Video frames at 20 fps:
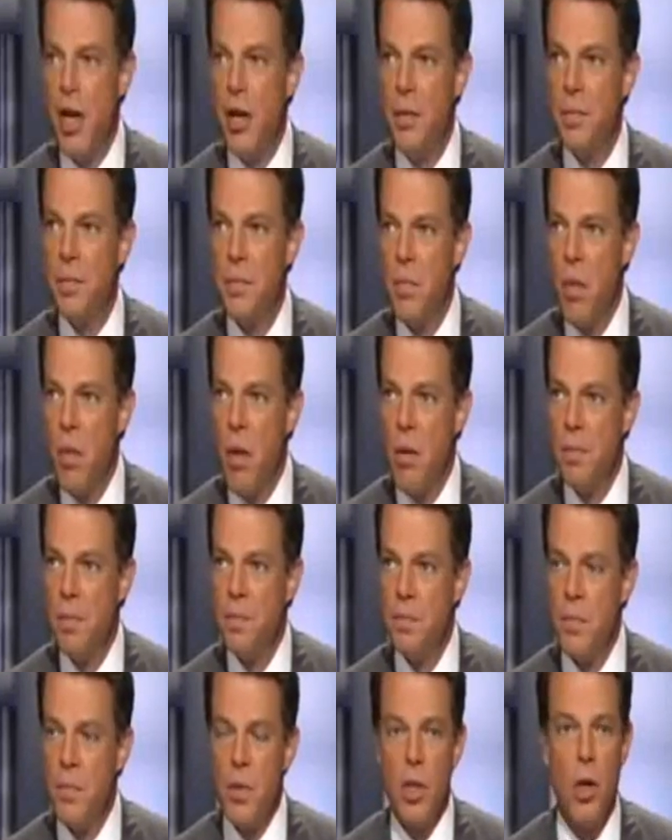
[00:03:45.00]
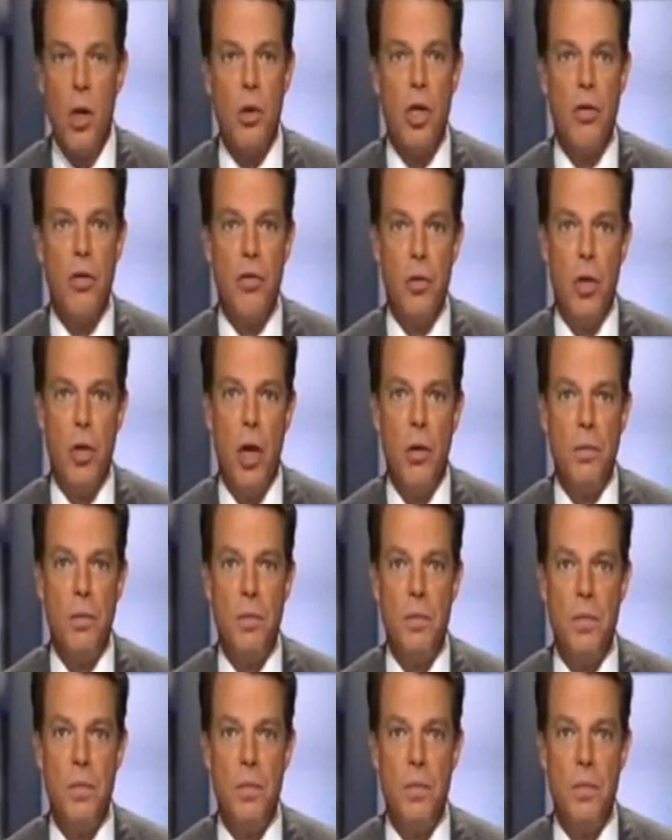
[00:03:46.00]
do now? Go to
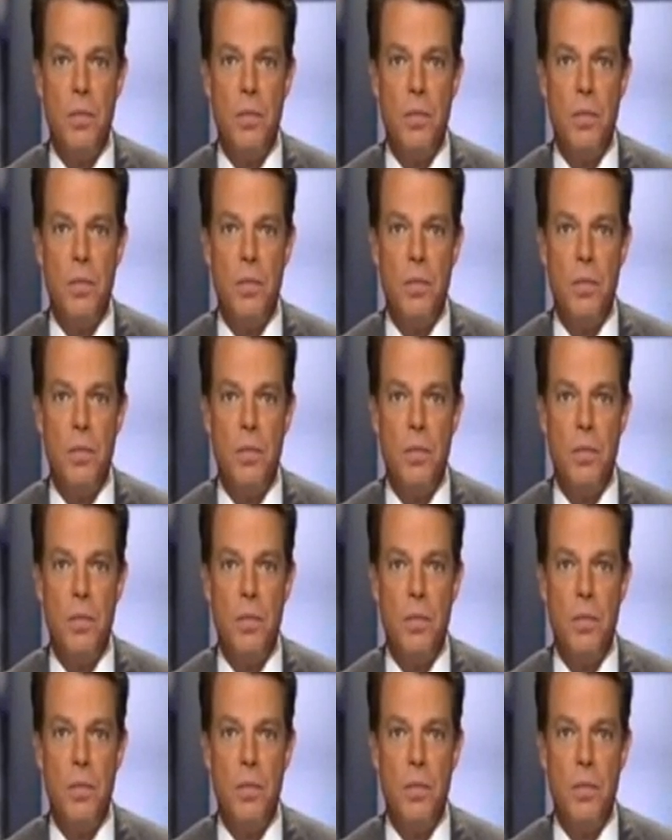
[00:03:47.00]
Cavuto.